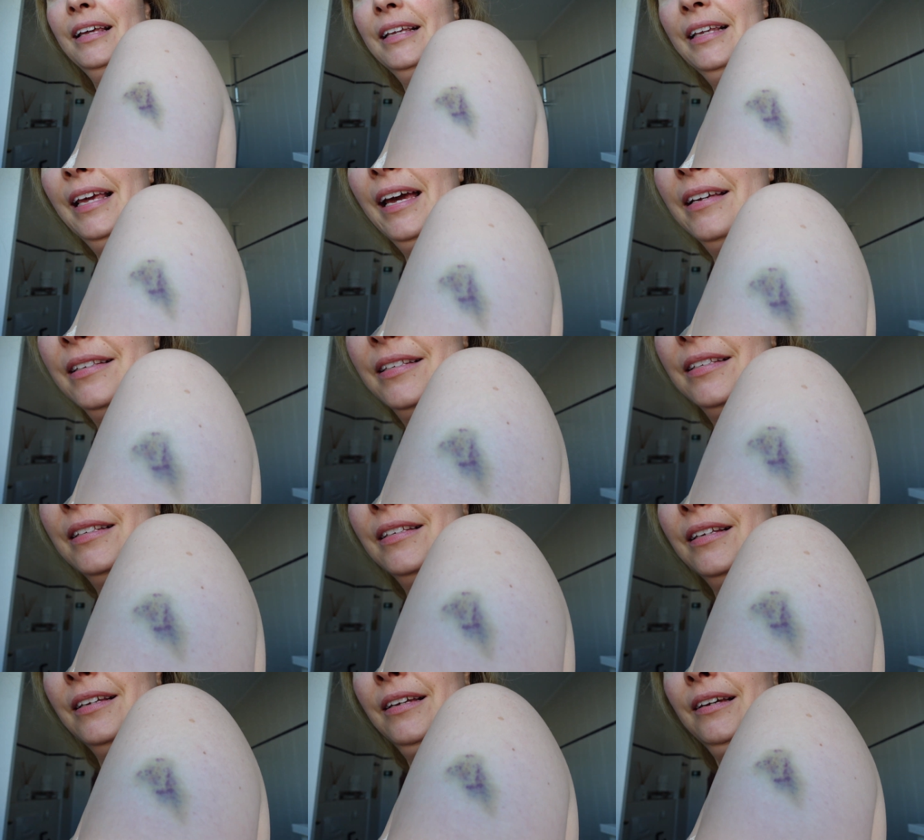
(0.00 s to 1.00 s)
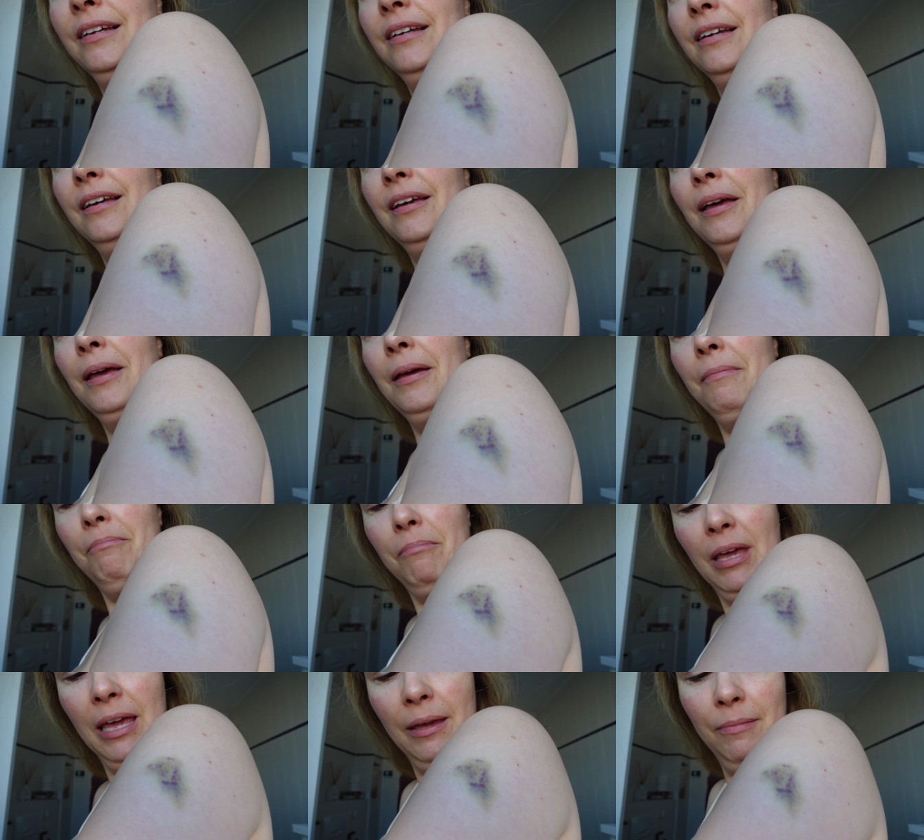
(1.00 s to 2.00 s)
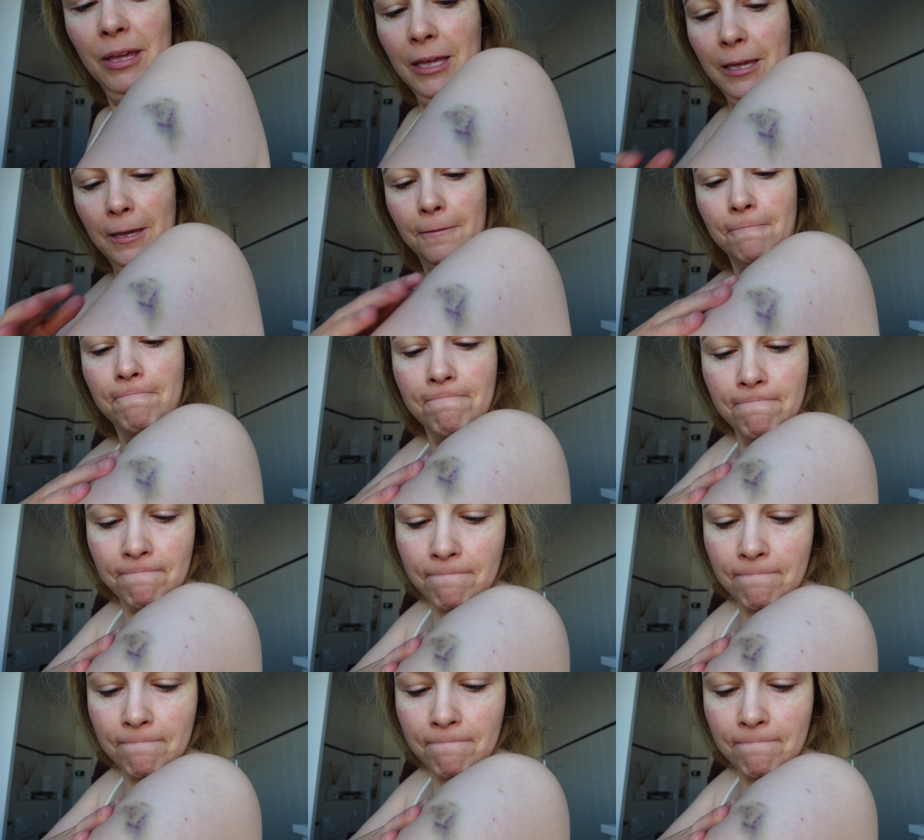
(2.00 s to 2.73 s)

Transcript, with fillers: Yes, maybe.